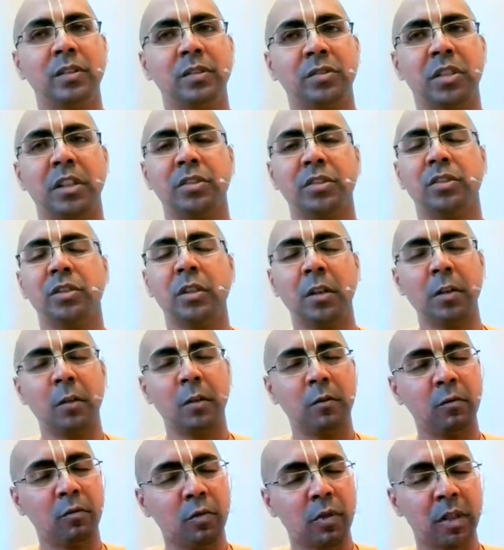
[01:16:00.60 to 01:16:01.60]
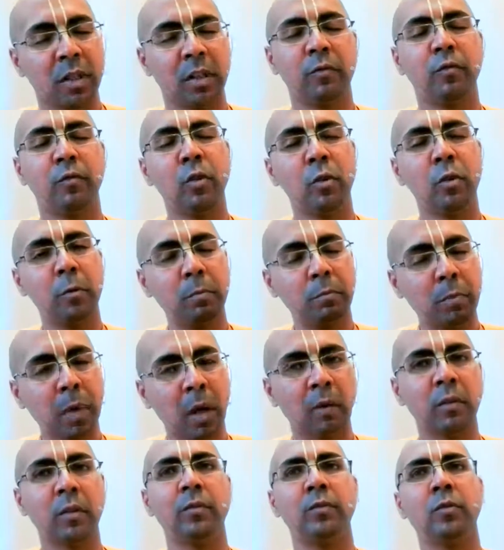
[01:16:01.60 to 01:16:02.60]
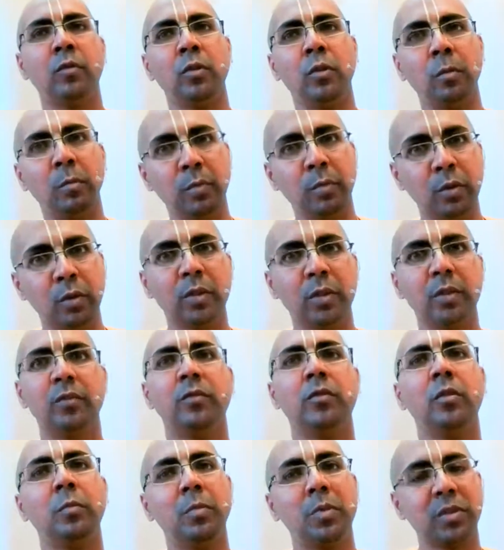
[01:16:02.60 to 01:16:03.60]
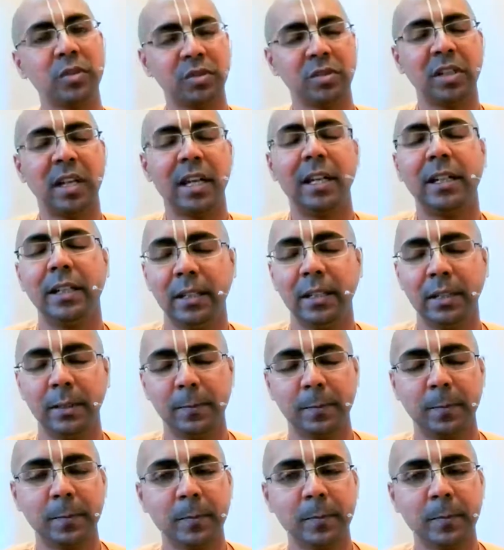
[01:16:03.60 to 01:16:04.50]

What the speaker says: such a wonderful, powerful, beautiful personality.